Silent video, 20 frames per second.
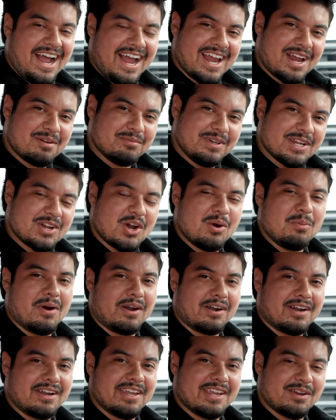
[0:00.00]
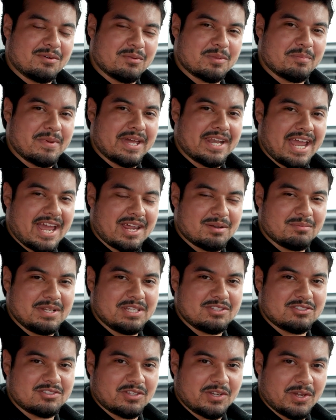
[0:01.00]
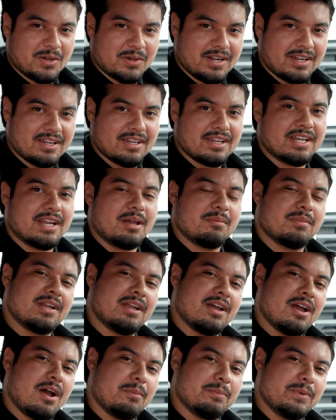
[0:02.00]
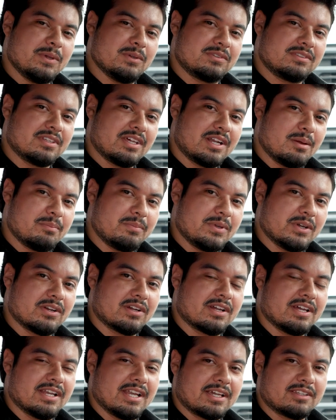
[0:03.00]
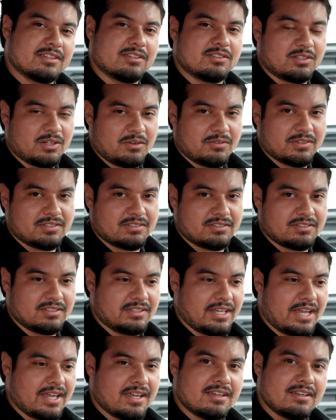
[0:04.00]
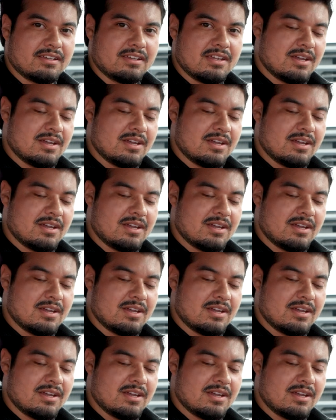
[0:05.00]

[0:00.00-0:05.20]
Hi, I'm Nico Mara here with Manhattan Beach Toyota, and I'm going to help you set up your connected services today.